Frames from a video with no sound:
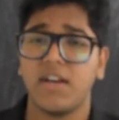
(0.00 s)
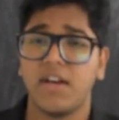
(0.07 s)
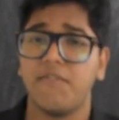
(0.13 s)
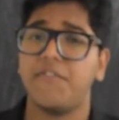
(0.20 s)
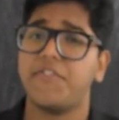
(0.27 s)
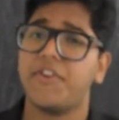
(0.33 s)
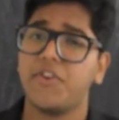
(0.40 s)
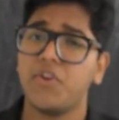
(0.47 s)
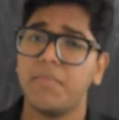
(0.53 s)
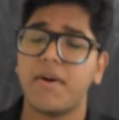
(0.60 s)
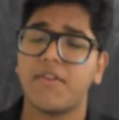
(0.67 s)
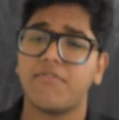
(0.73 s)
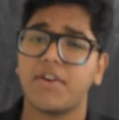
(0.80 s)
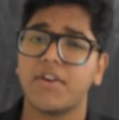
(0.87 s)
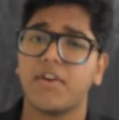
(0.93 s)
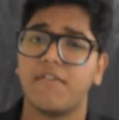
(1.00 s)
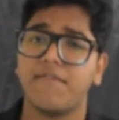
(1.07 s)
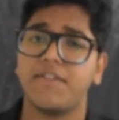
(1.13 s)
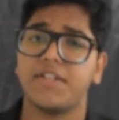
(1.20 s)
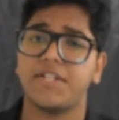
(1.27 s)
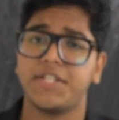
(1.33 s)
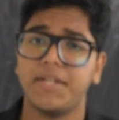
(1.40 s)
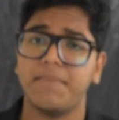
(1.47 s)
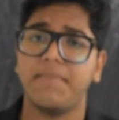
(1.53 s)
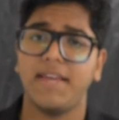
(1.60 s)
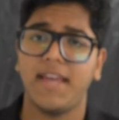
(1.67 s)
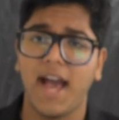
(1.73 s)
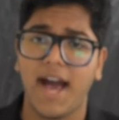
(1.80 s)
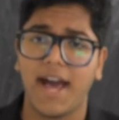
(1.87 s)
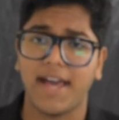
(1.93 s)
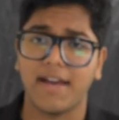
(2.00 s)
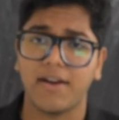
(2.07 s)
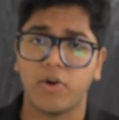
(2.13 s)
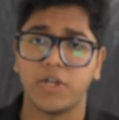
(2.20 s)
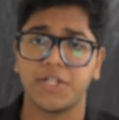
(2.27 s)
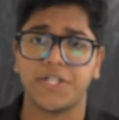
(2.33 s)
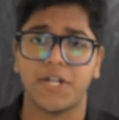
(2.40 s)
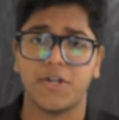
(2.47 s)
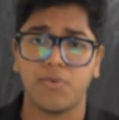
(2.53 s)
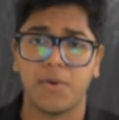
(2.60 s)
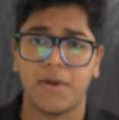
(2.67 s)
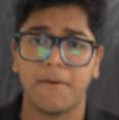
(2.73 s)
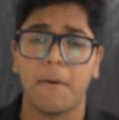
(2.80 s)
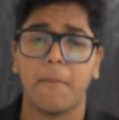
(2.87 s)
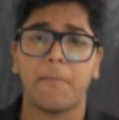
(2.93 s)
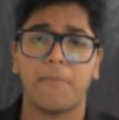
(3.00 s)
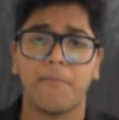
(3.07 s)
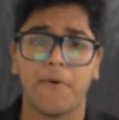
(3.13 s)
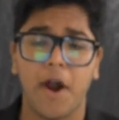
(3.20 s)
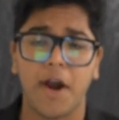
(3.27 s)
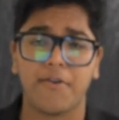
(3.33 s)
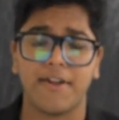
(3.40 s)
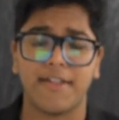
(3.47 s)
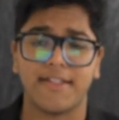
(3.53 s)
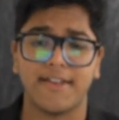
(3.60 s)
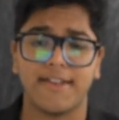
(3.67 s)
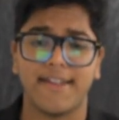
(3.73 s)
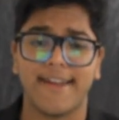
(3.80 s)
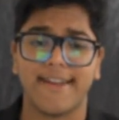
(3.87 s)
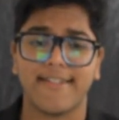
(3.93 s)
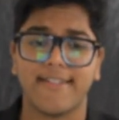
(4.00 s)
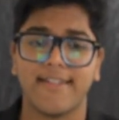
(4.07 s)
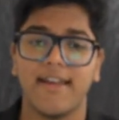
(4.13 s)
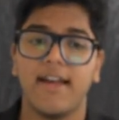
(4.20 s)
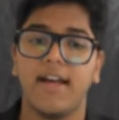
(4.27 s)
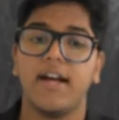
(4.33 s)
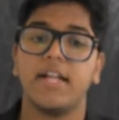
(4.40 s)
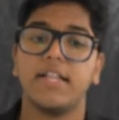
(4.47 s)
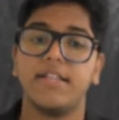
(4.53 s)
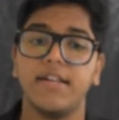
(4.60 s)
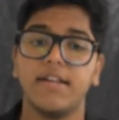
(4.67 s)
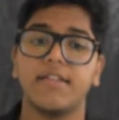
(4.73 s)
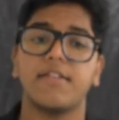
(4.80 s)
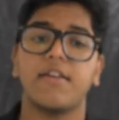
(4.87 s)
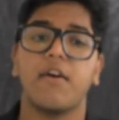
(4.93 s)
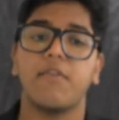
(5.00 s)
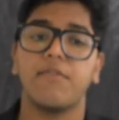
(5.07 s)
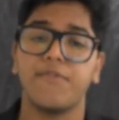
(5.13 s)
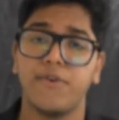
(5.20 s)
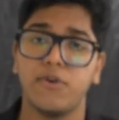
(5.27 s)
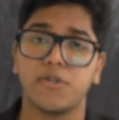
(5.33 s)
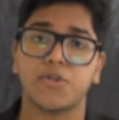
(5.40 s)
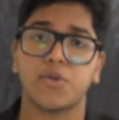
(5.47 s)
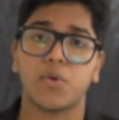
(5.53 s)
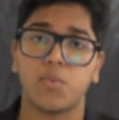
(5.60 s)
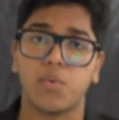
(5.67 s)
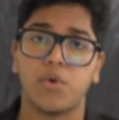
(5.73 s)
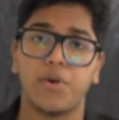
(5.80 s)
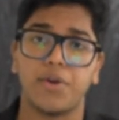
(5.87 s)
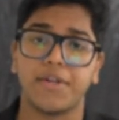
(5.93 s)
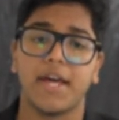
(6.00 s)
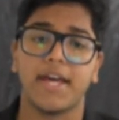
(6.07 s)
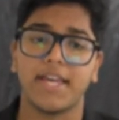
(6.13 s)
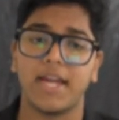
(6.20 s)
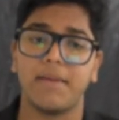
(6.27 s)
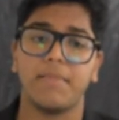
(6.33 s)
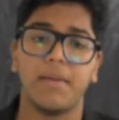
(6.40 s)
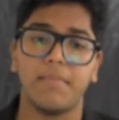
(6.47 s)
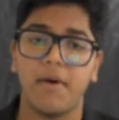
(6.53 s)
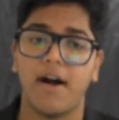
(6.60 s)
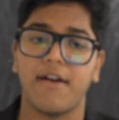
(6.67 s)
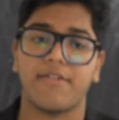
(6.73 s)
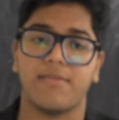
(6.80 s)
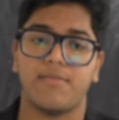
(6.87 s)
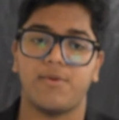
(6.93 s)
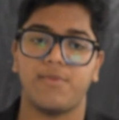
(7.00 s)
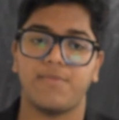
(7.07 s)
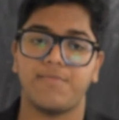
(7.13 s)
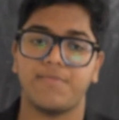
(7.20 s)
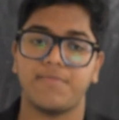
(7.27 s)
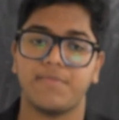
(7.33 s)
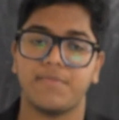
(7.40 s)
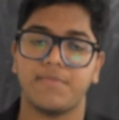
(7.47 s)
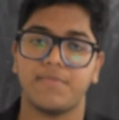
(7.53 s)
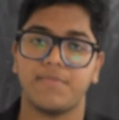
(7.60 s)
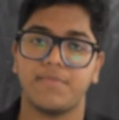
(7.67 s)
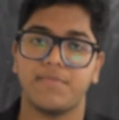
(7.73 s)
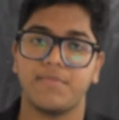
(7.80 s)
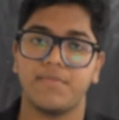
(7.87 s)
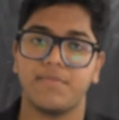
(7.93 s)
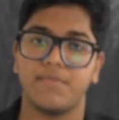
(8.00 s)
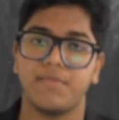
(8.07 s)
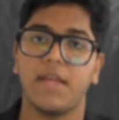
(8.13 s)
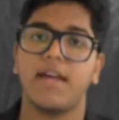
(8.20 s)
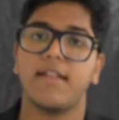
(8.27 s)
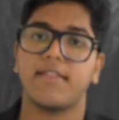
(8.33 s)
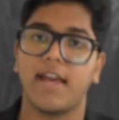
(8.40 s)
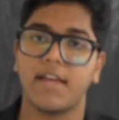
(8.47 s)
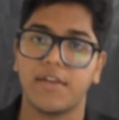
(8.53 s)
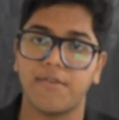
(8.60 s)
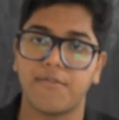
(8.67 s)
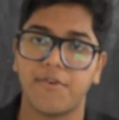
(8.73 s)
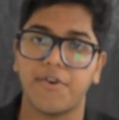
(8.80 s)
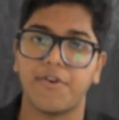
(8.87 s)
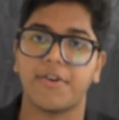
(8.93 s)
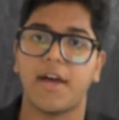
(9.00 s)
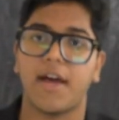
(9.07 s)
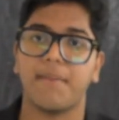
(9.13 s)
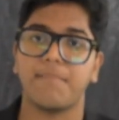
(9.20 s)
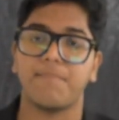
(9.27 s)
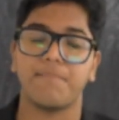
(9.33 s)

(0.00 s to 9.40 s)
With the new metric of the GPI, or Genuine Progress Index, this future world can be possible. Thank you for your time.